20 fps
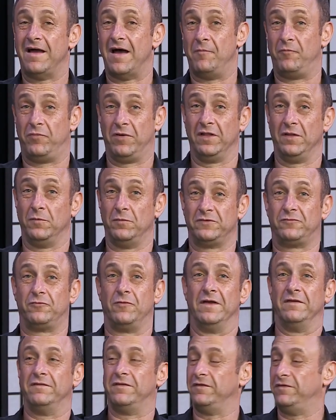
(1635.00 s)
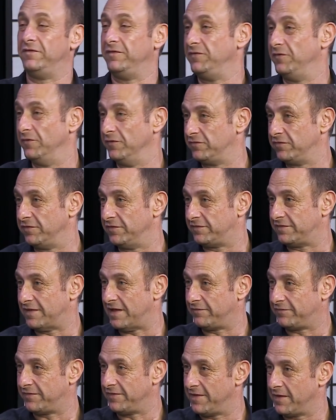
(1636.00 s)
Umbrella was rendered useless
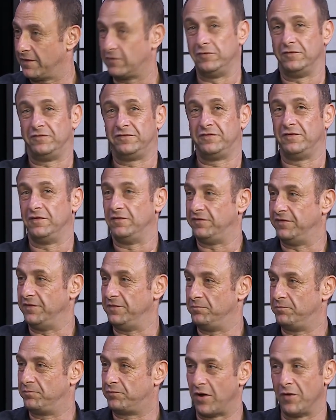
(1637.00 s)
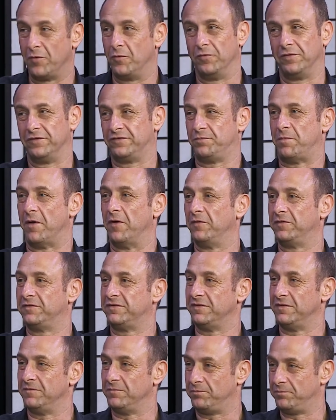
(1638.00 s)
after that because she broke all the
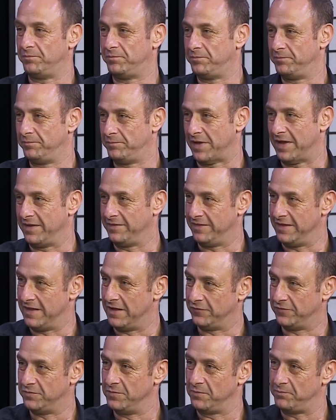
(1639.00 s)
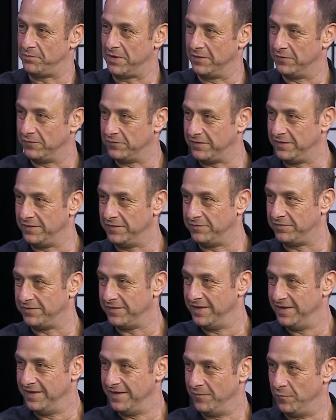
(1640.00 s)
spokes and paid the ultimate penalty of
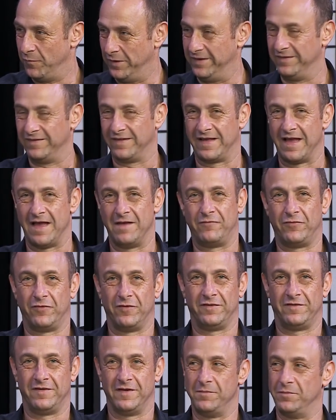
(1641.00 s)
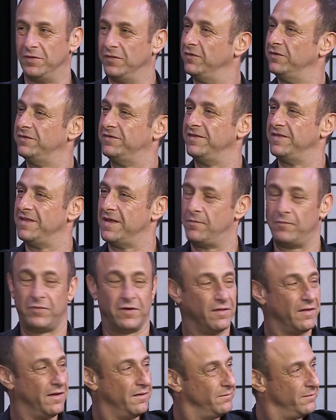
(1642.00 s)
winning the game for her team but losing the
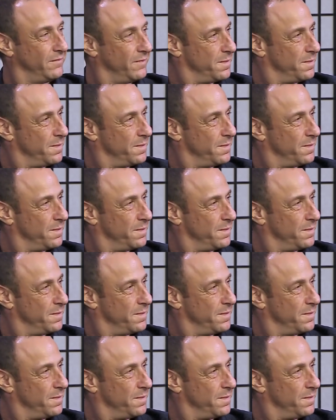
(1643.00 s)
umbrella.